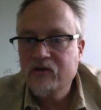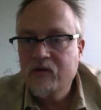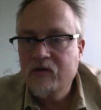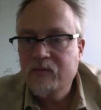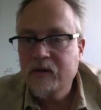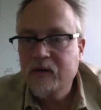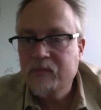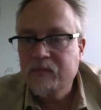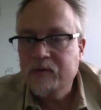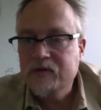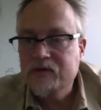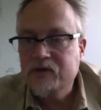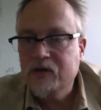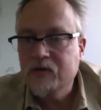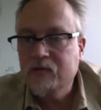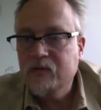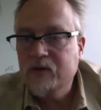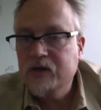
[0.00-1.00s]
if you open
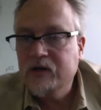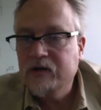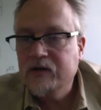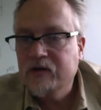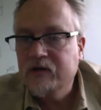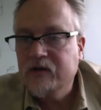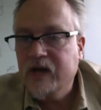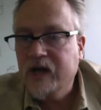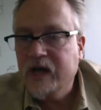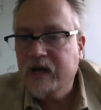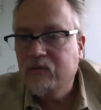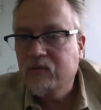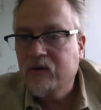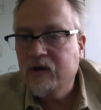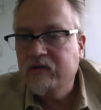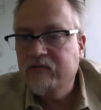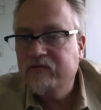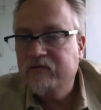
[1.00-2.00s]
up a term window to
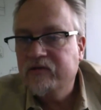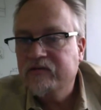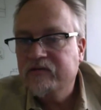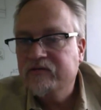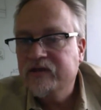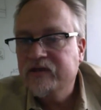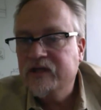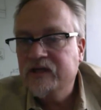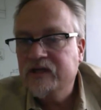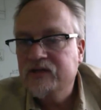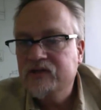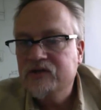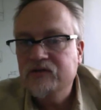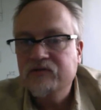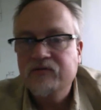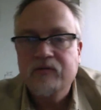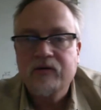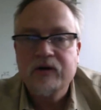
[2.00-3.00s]
that
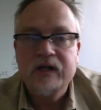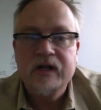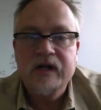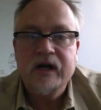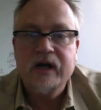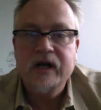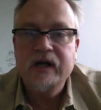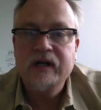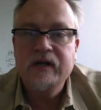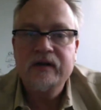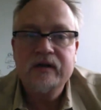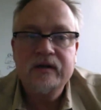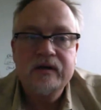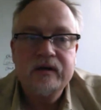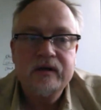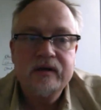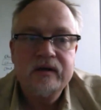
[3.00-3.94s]
115.249,